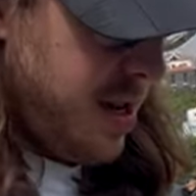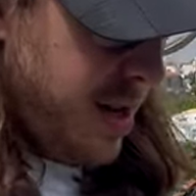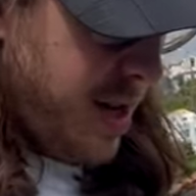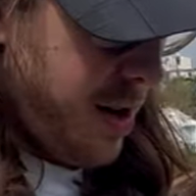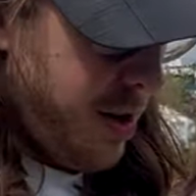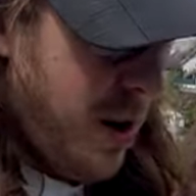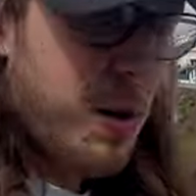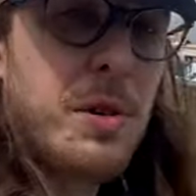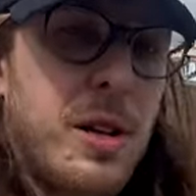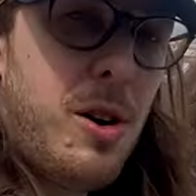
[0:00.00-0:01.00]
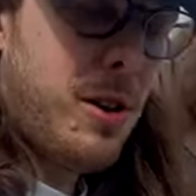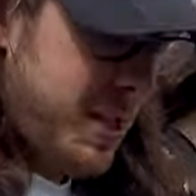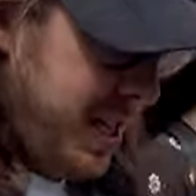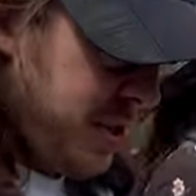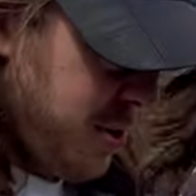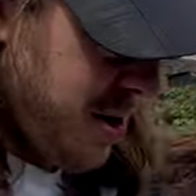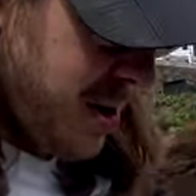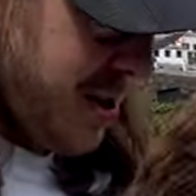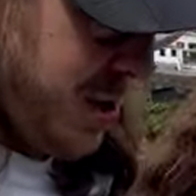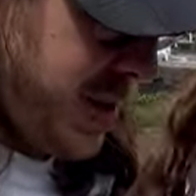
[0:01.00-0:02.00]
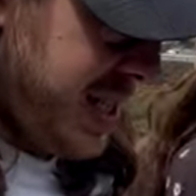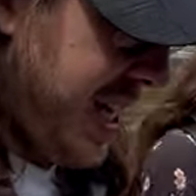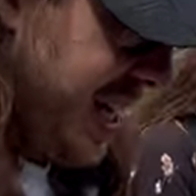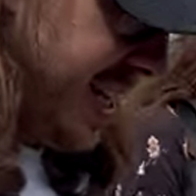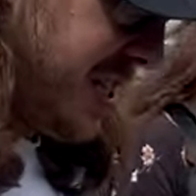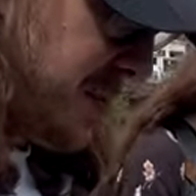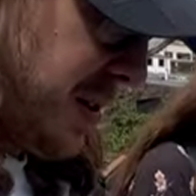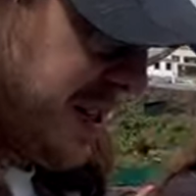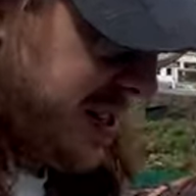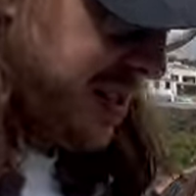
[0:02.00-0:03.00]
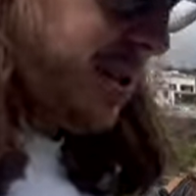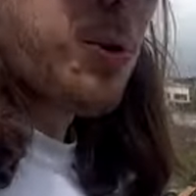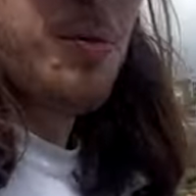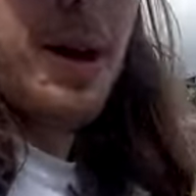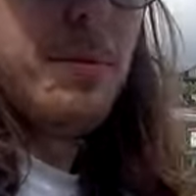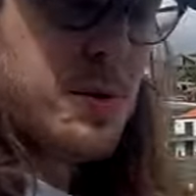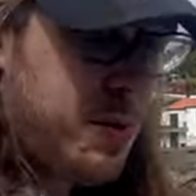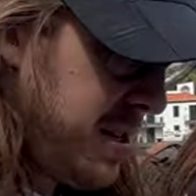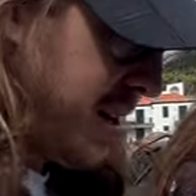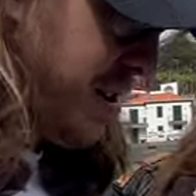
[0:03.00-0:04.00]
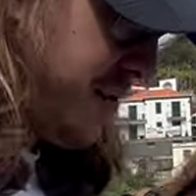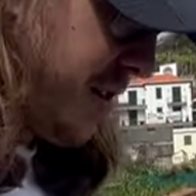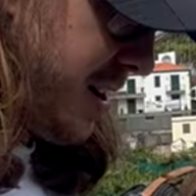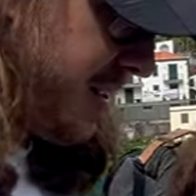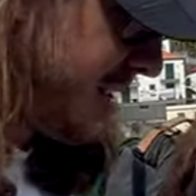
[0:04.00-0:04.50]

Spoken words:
an incredibly long detour to a dead end because Google Maps was not your friend.